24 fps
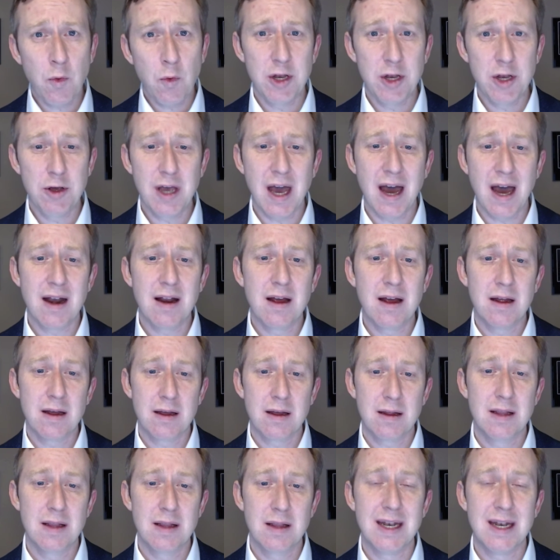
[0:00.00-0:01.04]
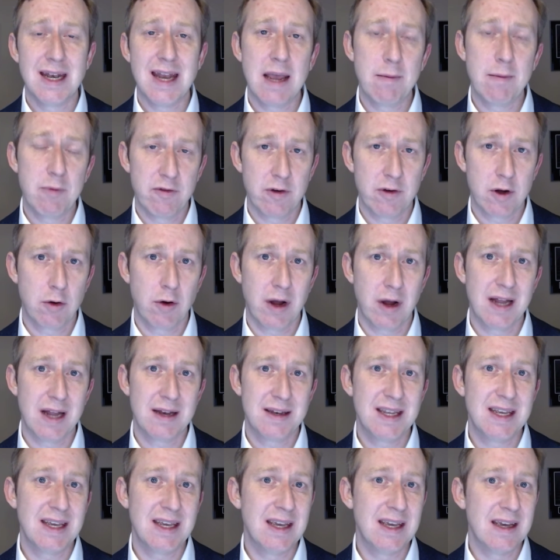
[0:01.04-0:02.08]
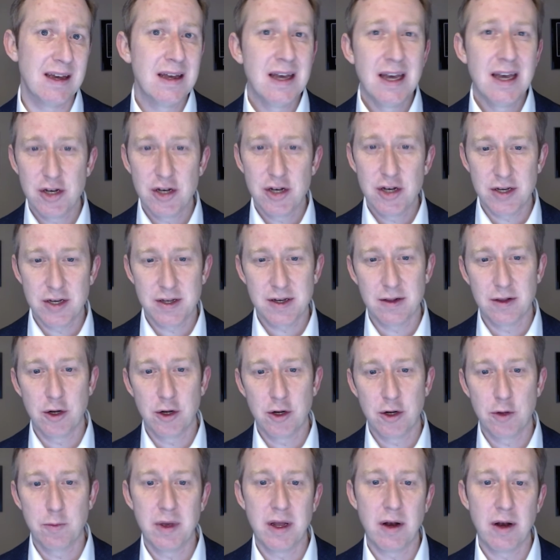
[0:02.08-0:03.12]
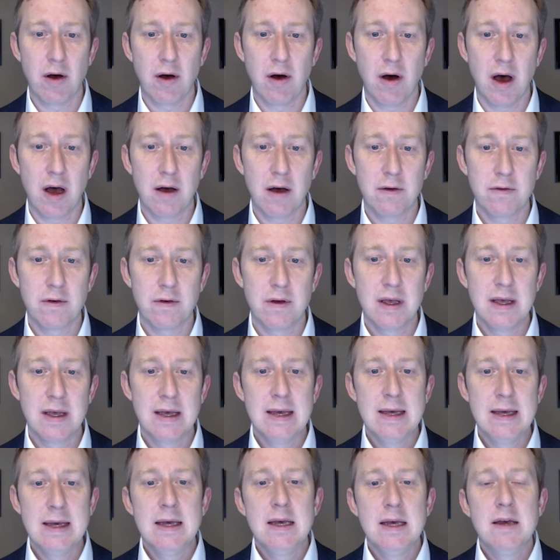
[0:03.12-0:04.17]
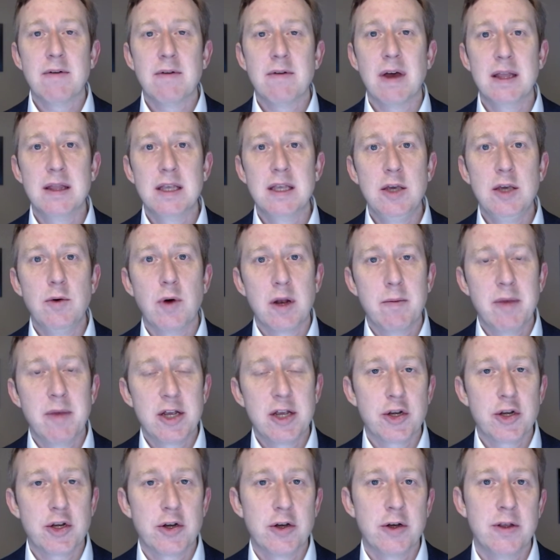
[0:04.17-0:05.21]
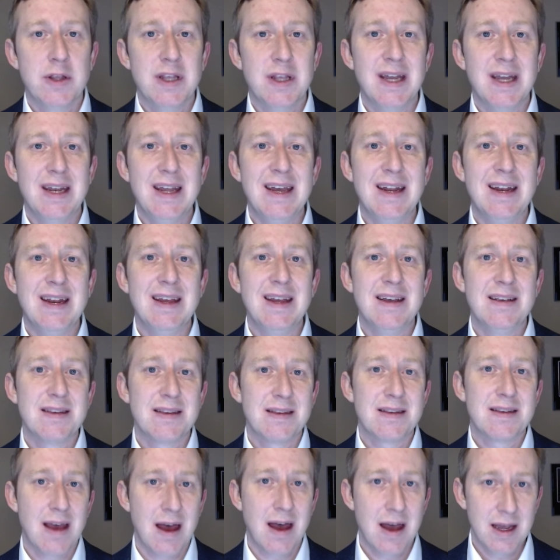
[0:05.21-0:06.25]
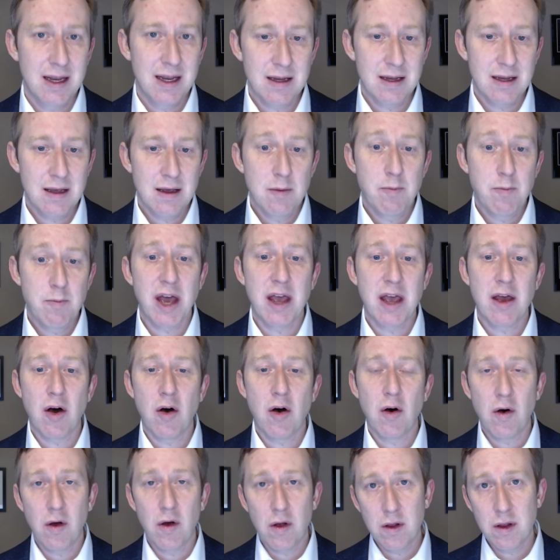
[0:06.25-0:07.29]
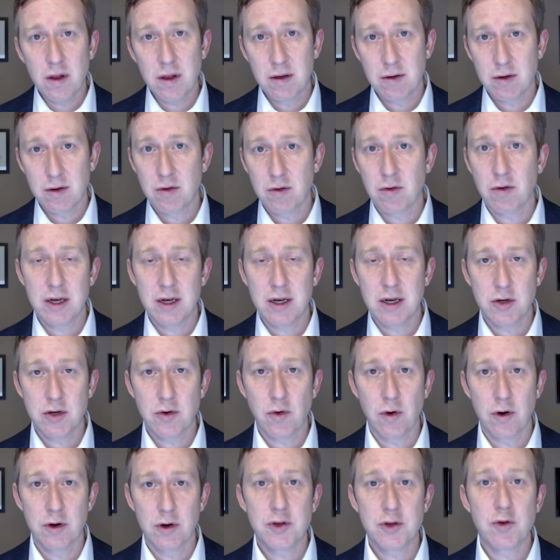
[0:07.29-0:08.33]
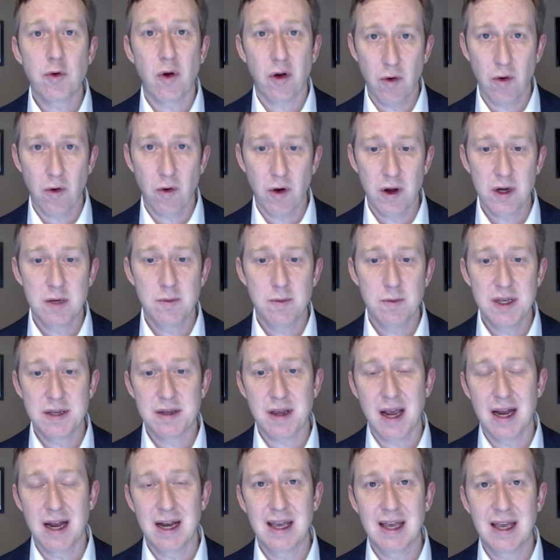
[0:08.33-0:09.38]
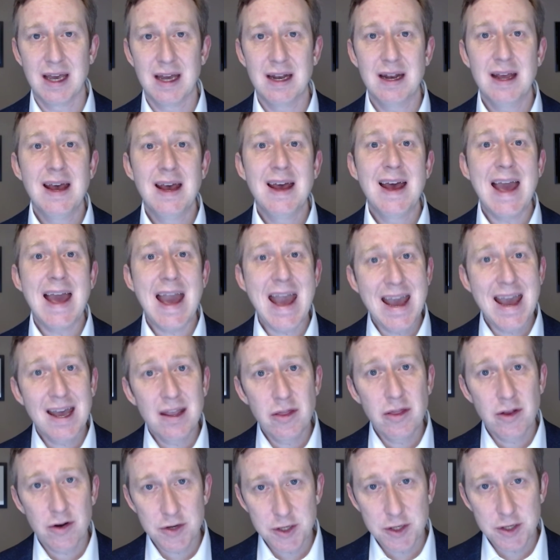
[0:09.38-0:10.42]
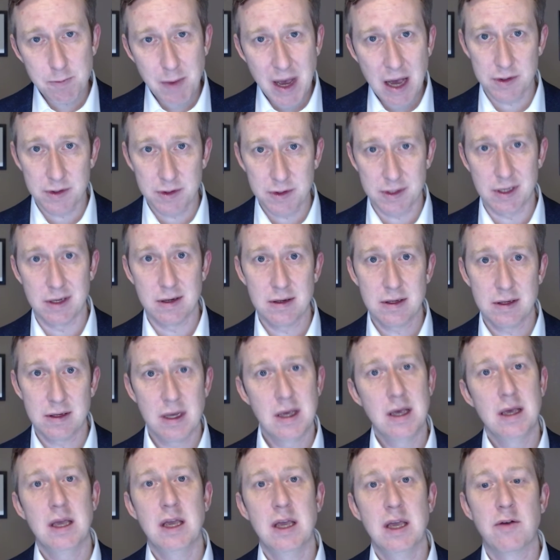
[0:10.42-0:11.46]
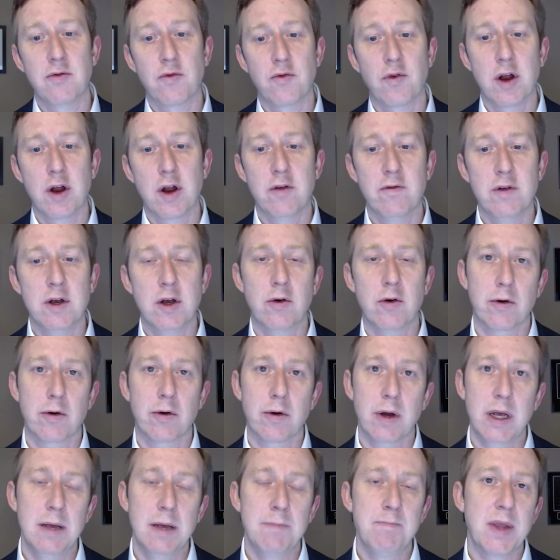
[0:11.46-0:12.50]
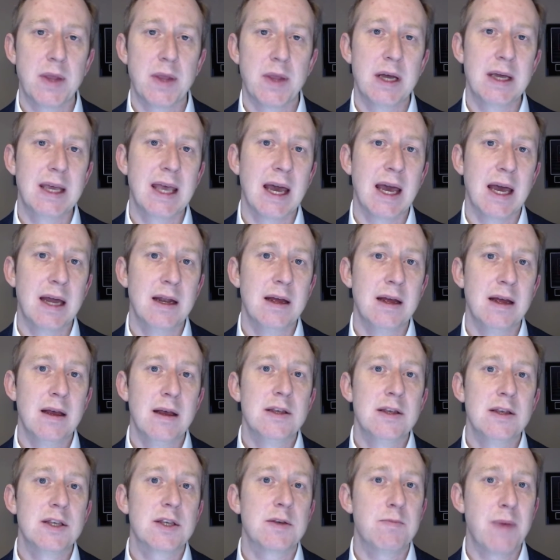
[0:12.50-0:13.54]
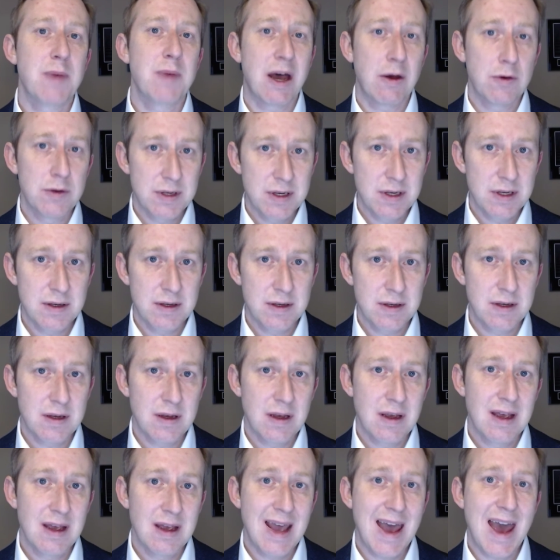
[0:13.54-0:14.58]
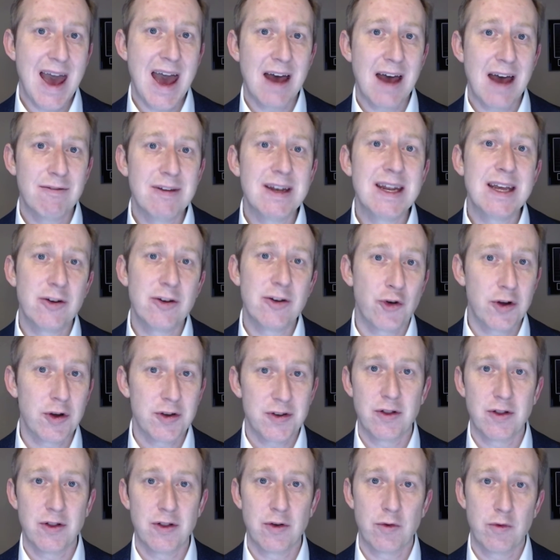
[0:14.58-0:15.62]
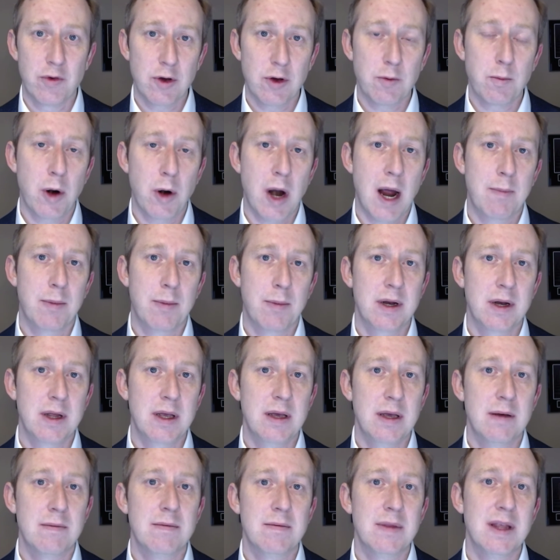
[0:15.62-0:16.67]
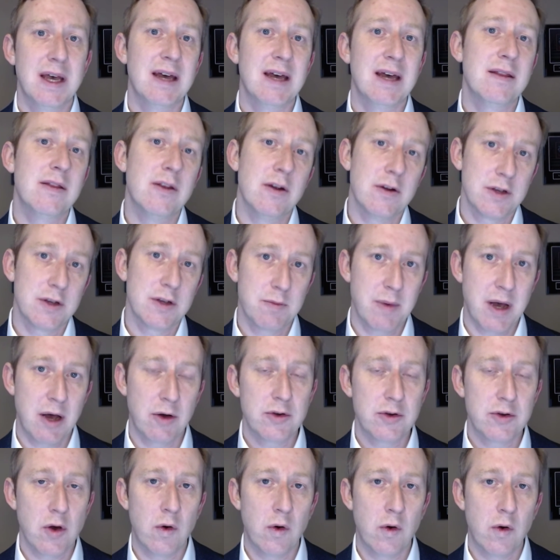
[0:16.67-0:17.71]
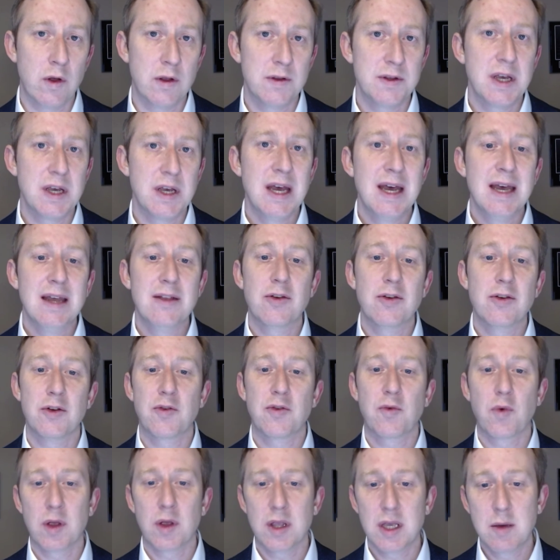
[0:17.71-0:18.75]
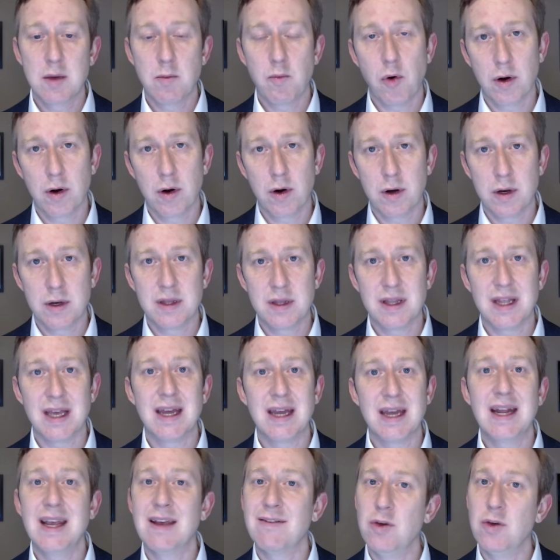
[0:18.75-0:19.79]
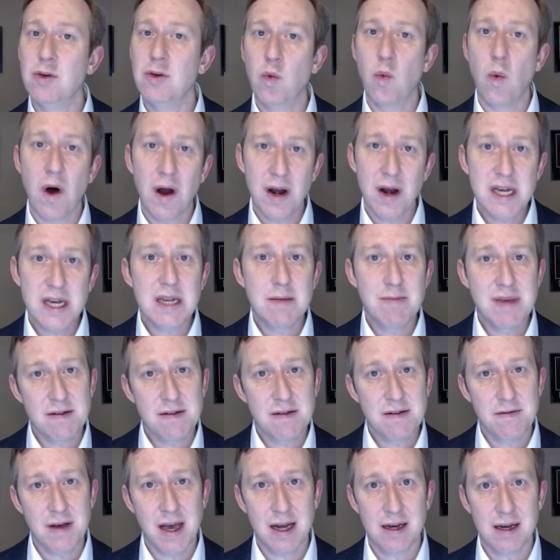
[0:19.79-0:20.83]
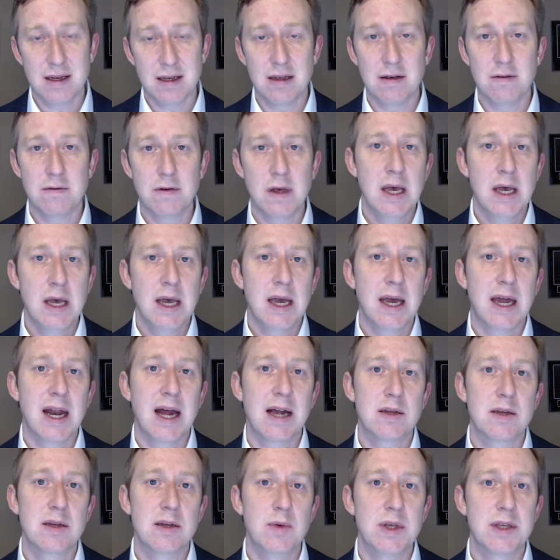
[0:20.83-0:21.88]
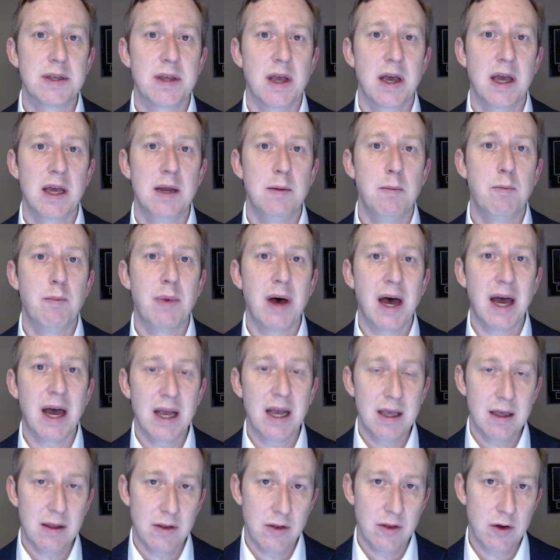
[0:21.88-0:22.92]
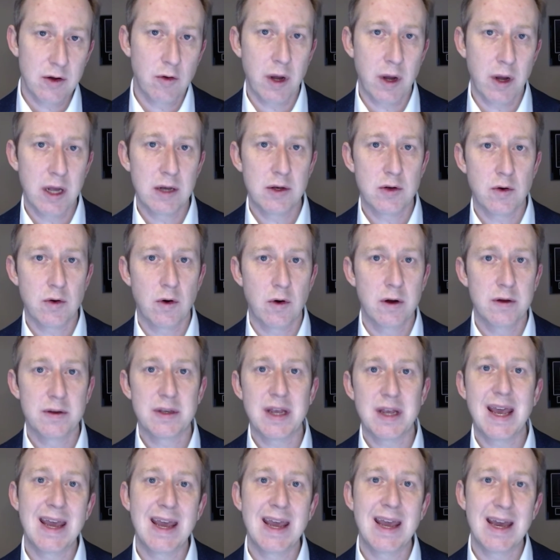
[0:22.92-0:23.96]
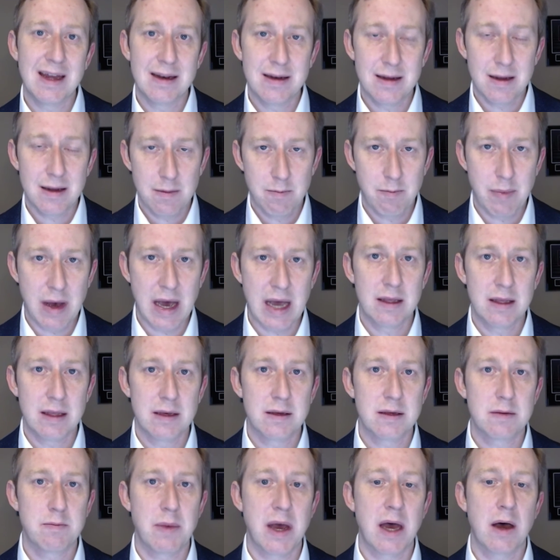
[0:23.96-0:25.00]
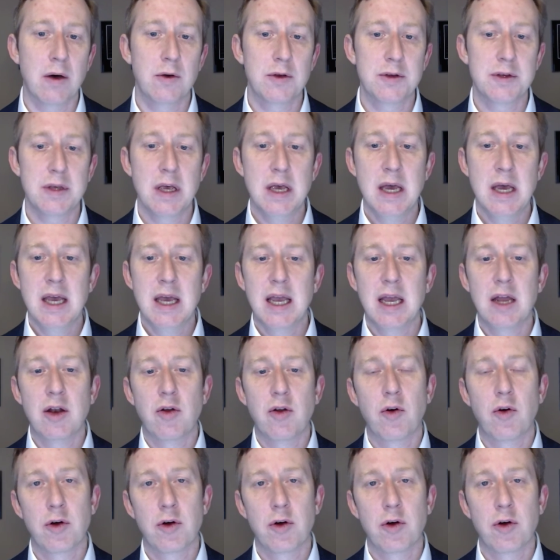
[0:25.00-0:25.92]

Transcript: when you got the name of a grantee just a little bit off. Finally, you want to make sure that it is signed by all grantors who are going to be signing it and their spouses in front of a notary. Again, spouses have an interest in the real property that their spouse holds, so it's really important that if you want it to be effective, it has to be signed by the grantors and by the spouse in